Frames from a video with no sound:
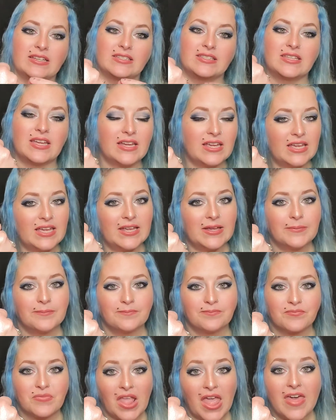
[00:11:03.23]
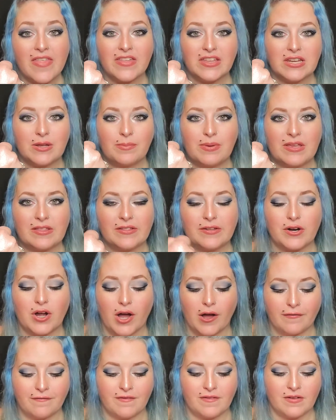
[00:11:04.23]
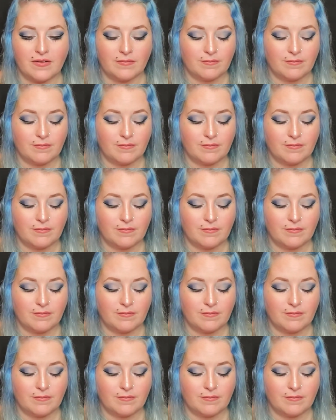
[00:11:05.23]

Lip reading: sticky, and then you peel it off.